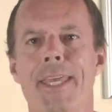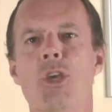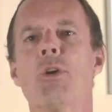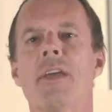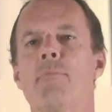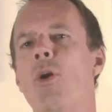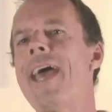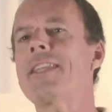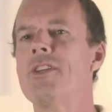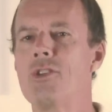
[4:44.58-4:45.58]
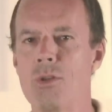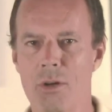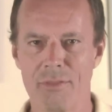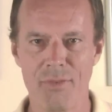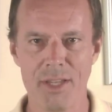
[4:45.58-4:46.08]
You can practice
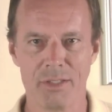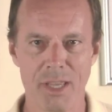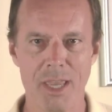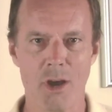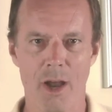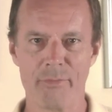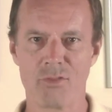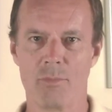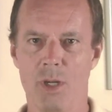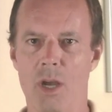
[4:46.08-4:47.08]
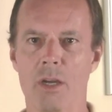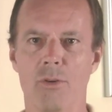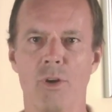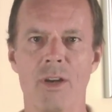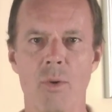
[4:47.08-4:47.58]
short field takeoffs from
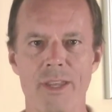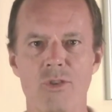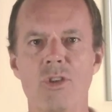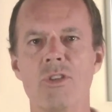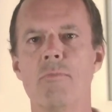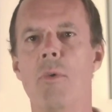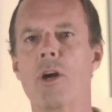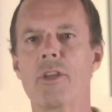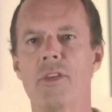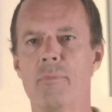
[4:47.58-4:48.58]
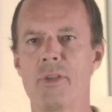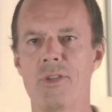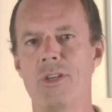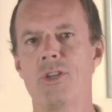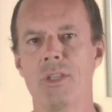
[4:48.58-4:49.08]
longer runways. Just mark the
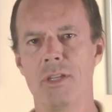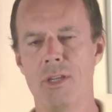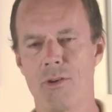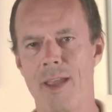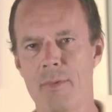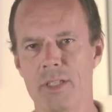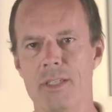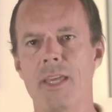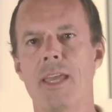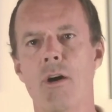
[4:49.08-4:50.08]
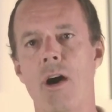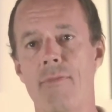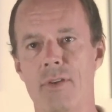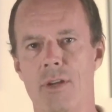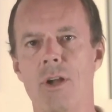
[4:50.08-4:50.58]
position that you're able to take
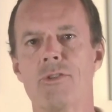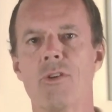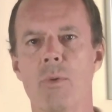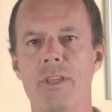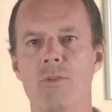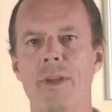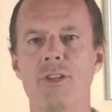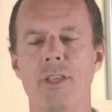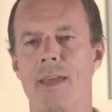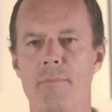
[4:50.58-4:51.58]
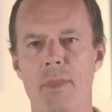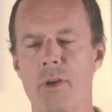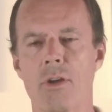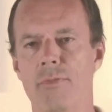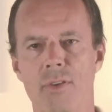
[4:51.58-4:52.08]
off and also when you reach that
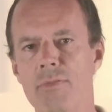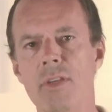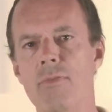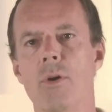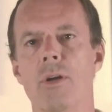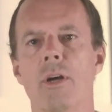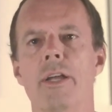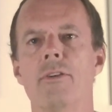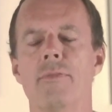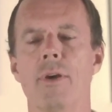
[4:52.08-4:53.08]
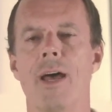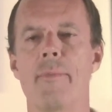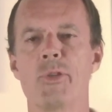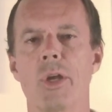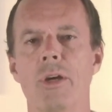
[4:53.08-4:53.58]
mythical fifty foot or one hundred foot
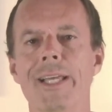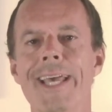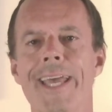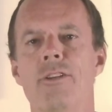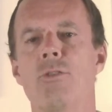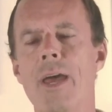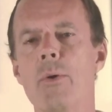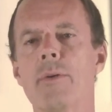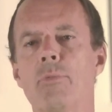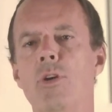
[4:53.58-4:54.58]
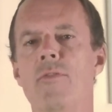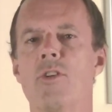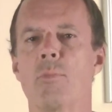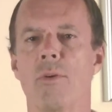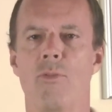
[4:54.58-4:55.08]
obstacle, and try to improve
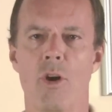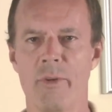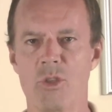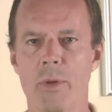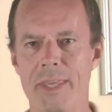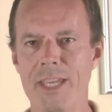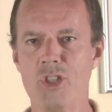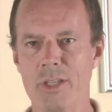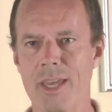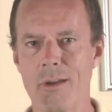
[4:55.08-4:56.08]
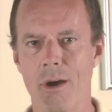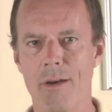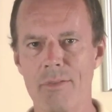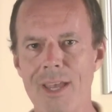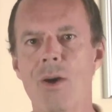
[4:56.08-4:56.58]
your performance with each
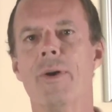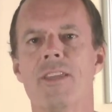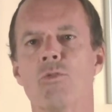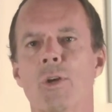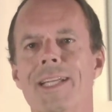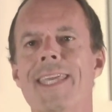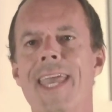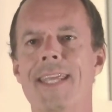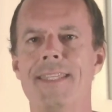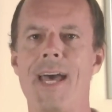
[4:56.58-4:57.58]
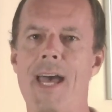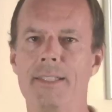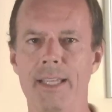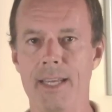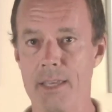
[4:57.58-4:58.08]
takeoff. When you really get it
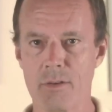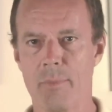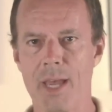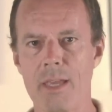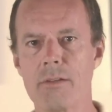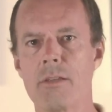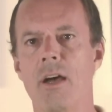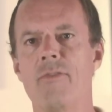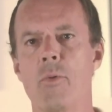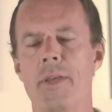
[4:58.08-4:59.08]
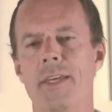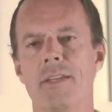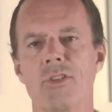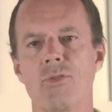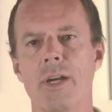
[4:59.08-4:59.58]
dialed in, either by yourself or with an
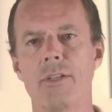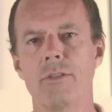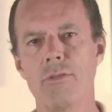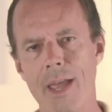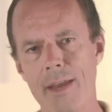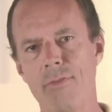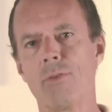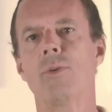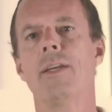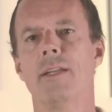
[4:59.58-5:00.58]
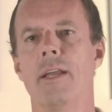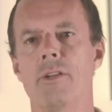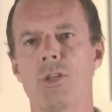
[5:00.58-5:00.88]
instructor, try it for real on a